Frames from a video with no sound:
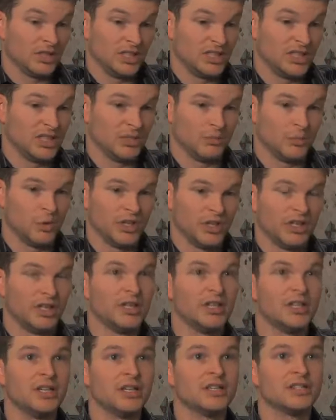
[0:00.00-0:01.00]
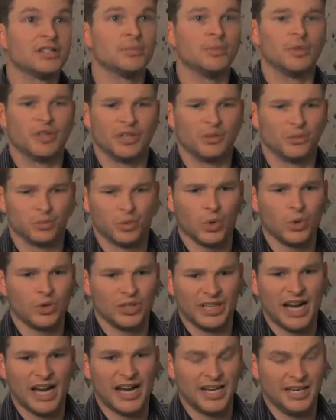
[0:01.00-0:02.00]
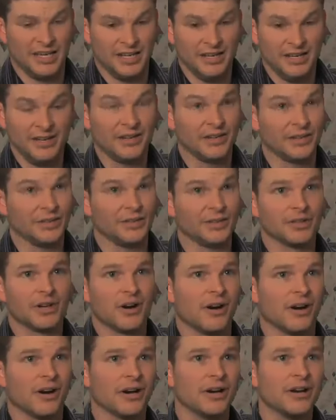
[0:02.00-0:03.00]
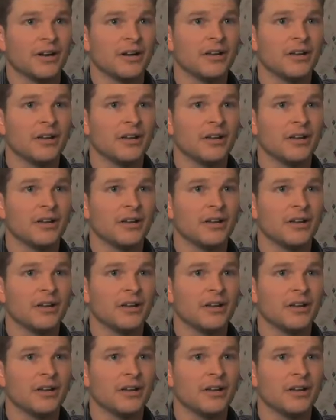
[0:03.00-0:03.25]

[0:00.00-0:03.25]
Someone, someone could roll an I E D under your car.